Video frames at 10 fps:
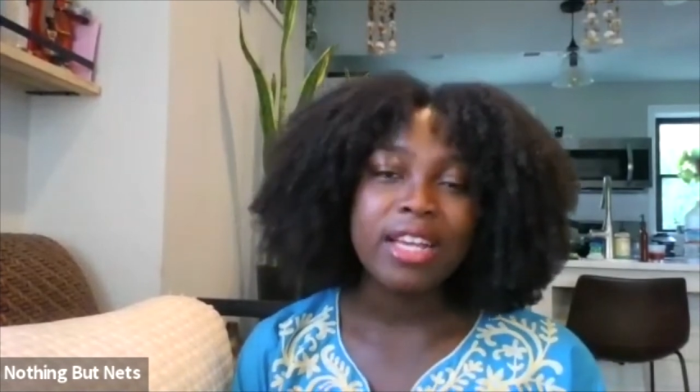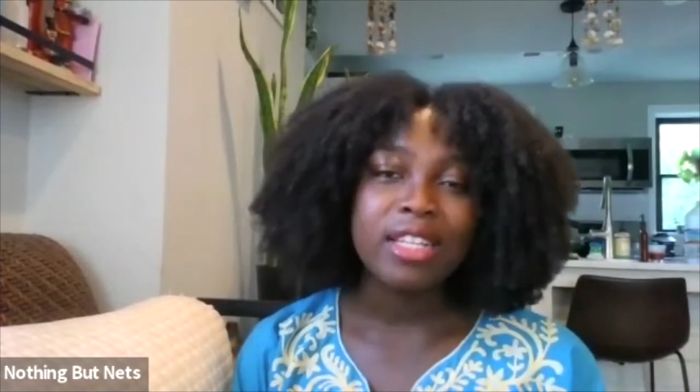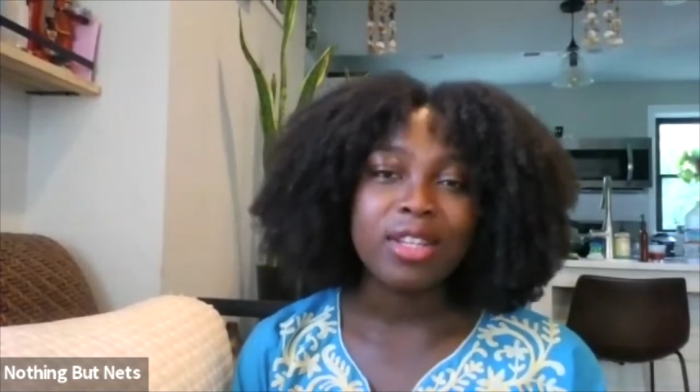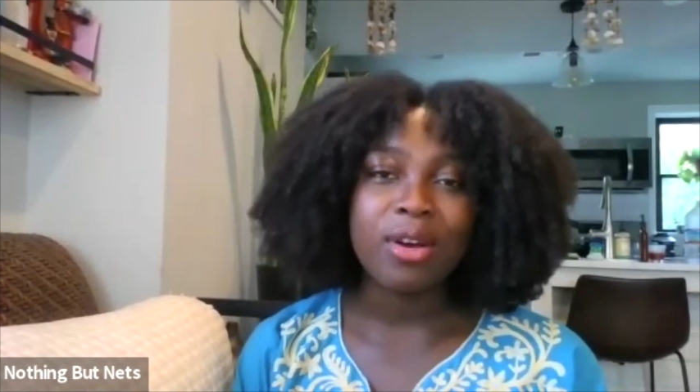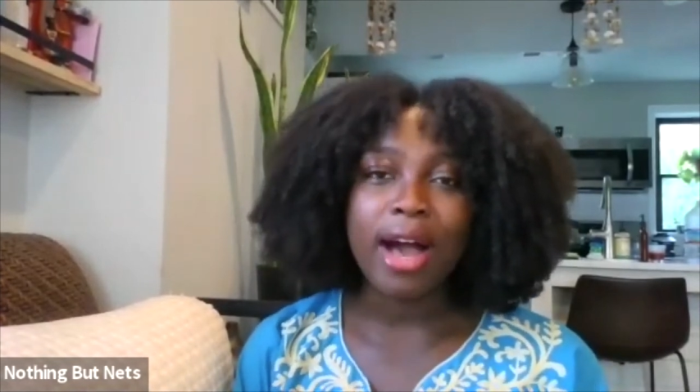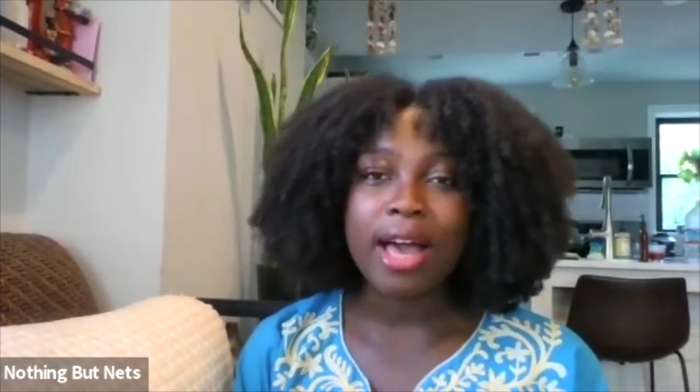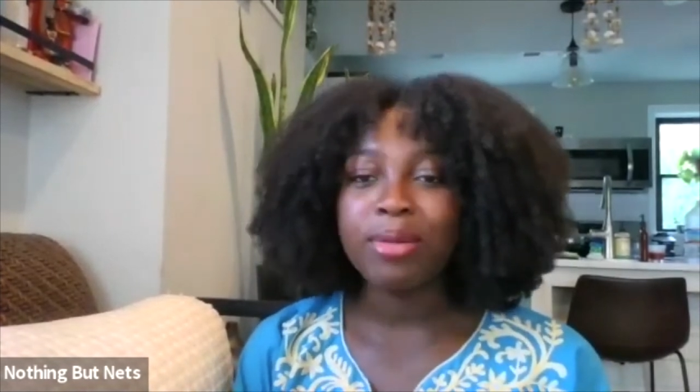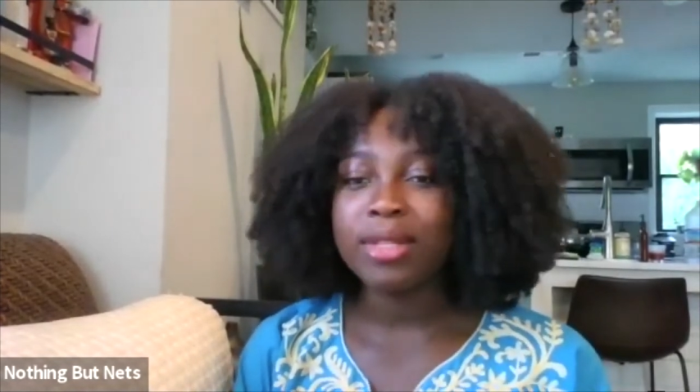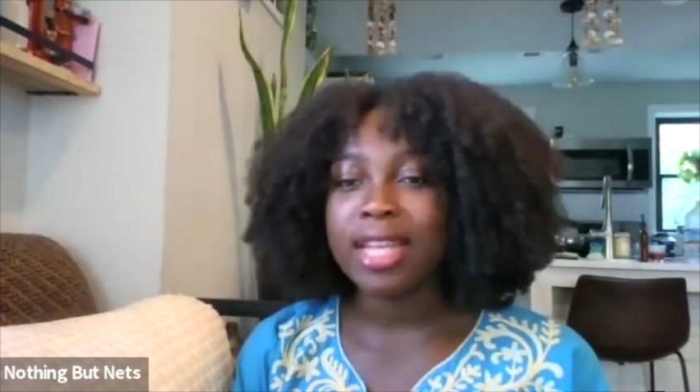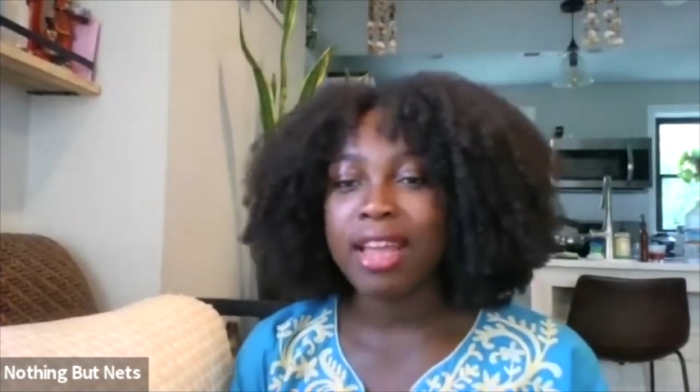So I
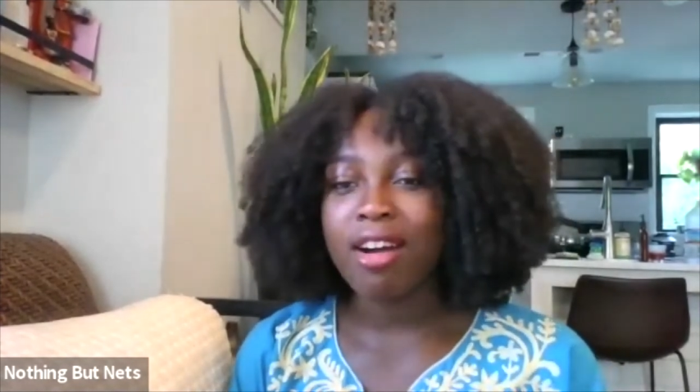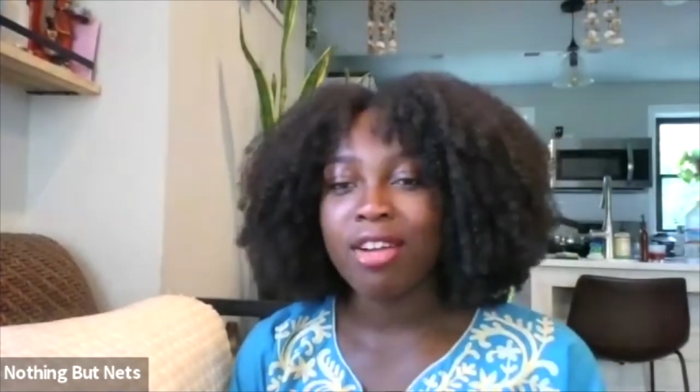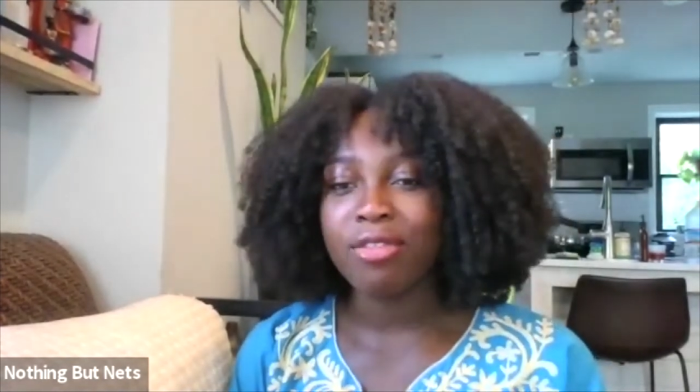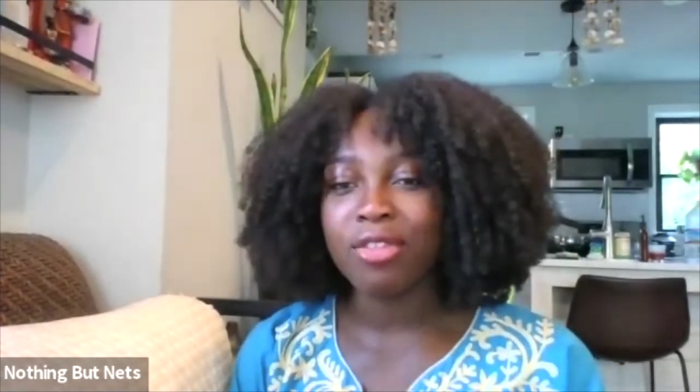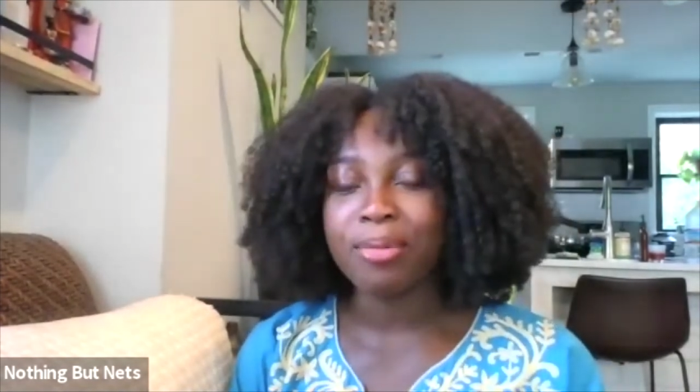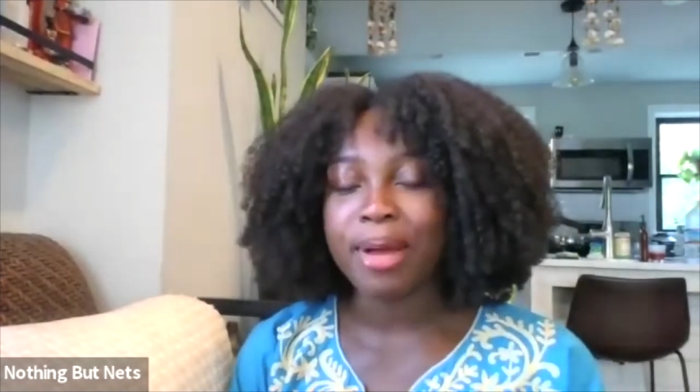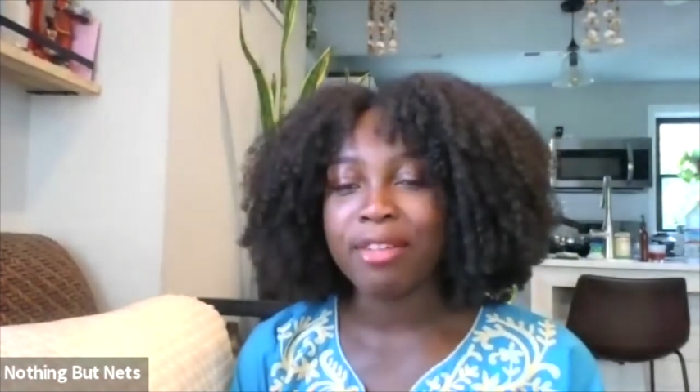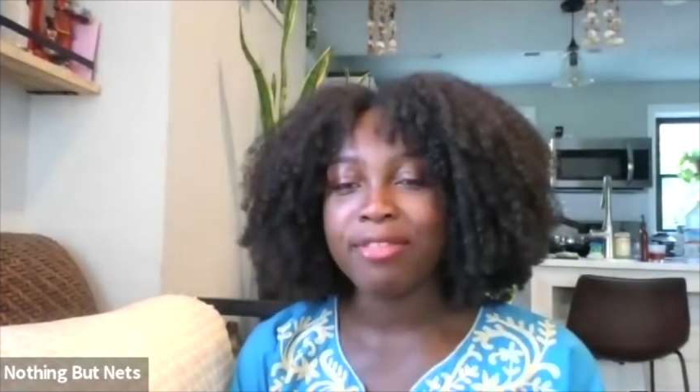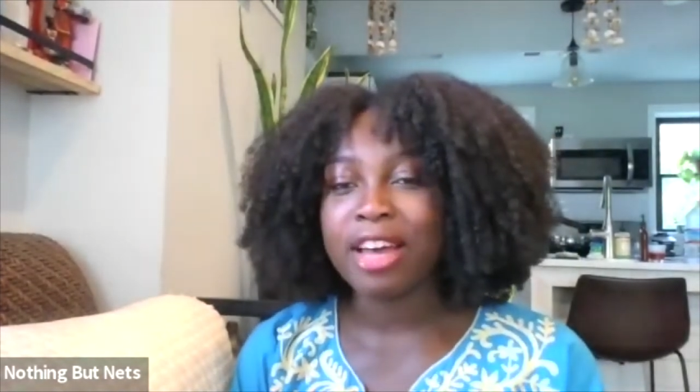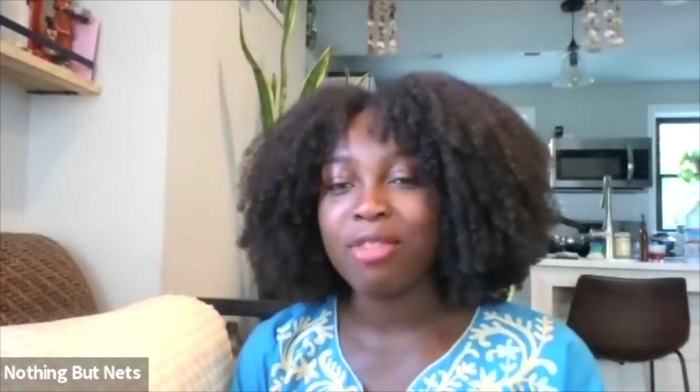will stay on for
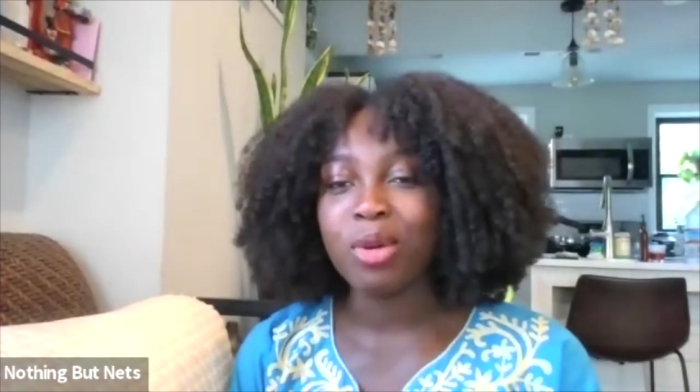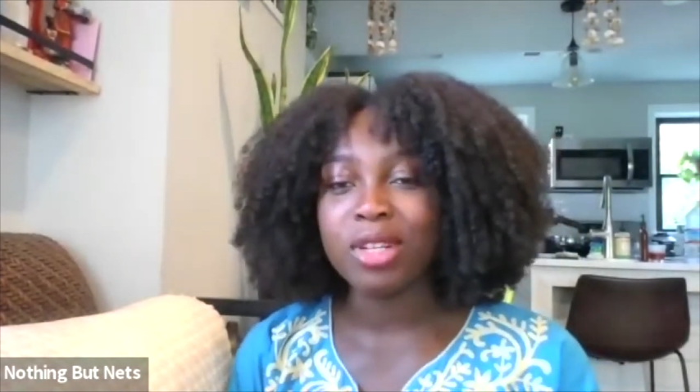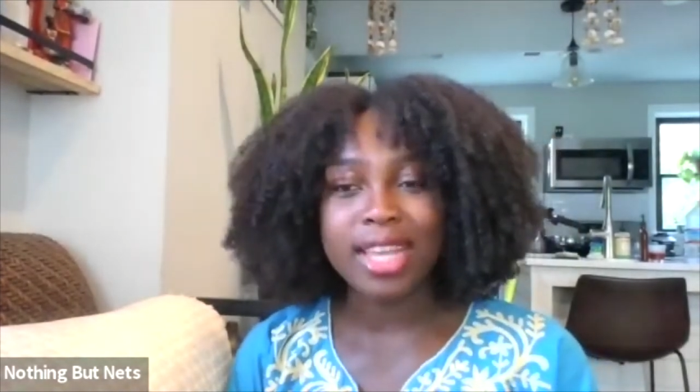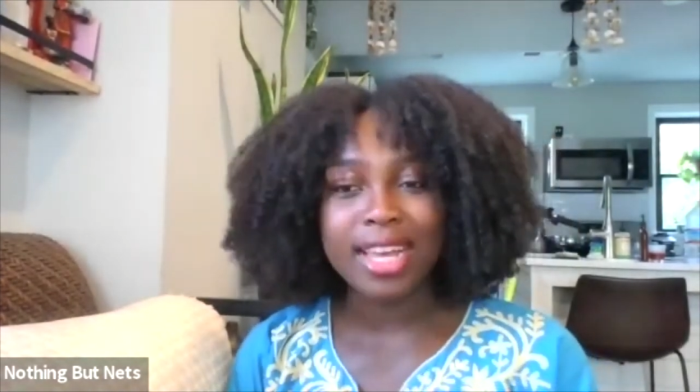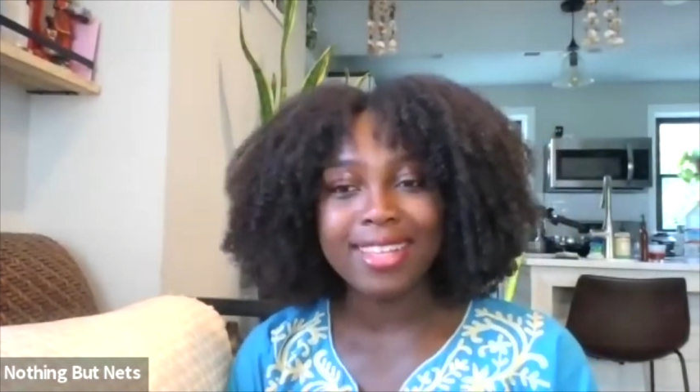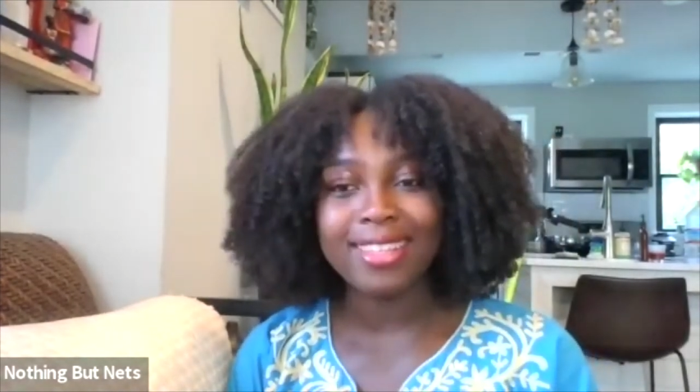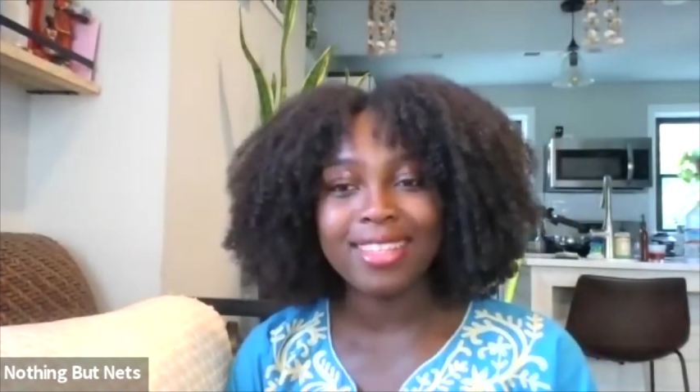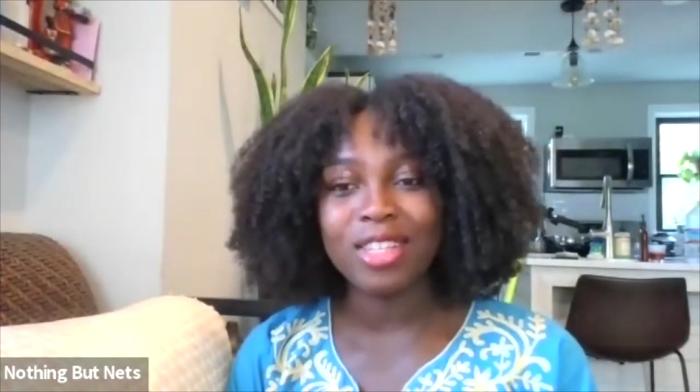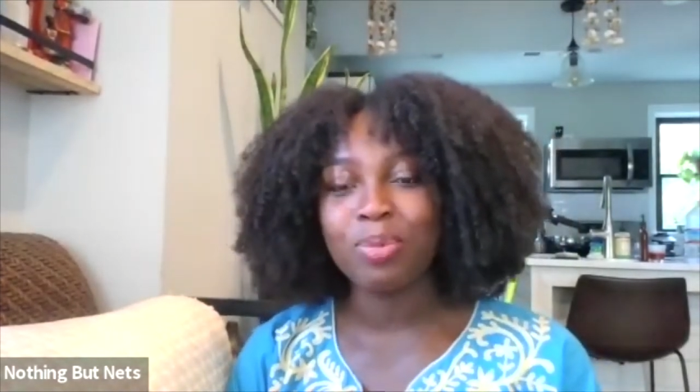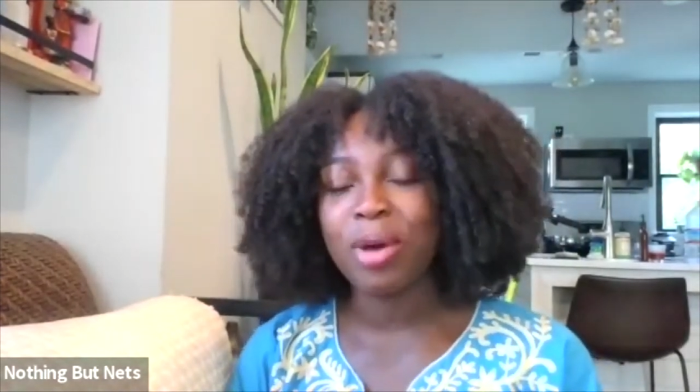about 5 more seconds.
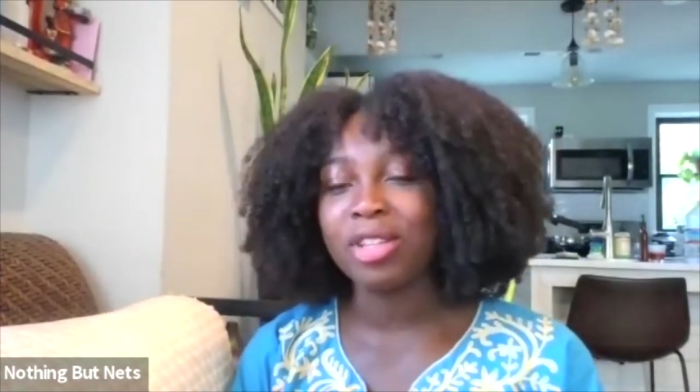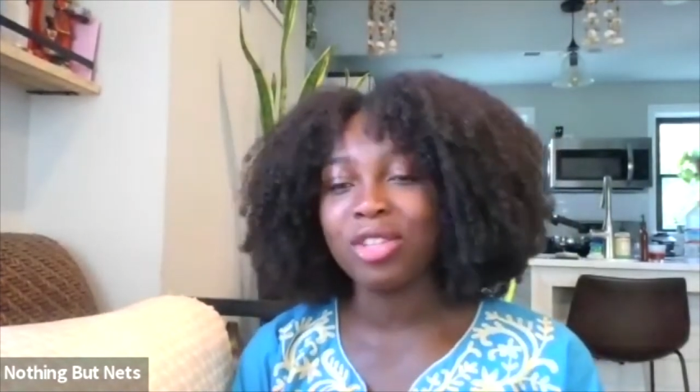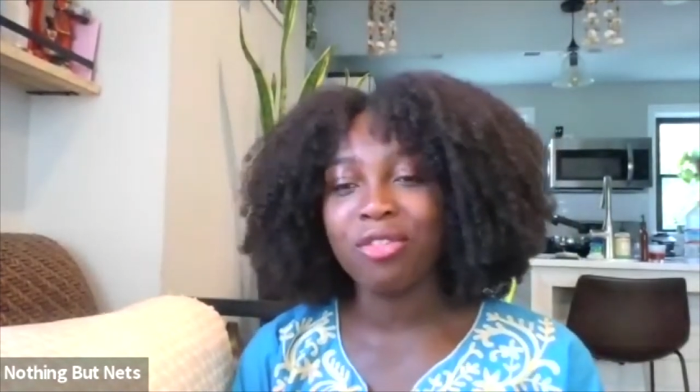Just pause